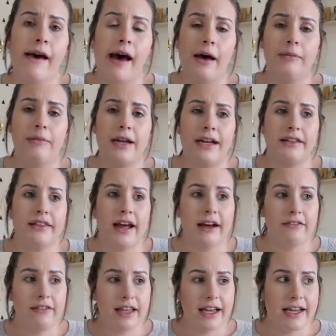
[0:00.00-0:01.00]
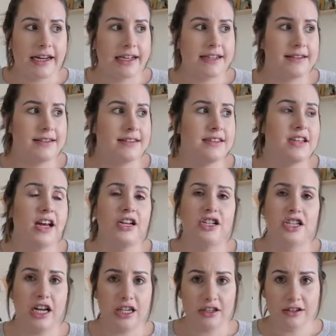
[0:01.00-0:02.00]
But I love that it is a
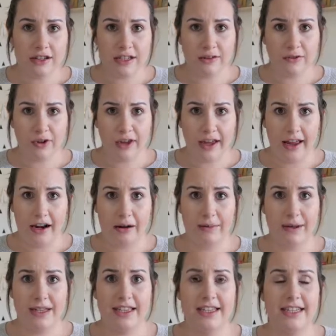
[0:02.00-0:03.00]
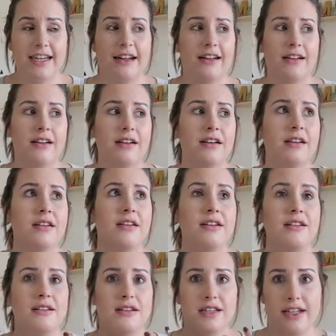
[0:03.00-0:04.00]
gentle exfoliator but still
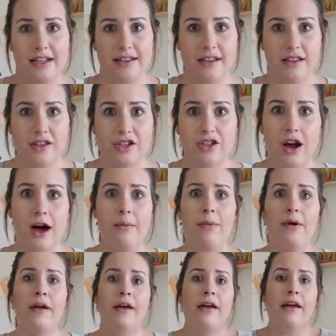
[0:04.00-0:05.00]
does its job.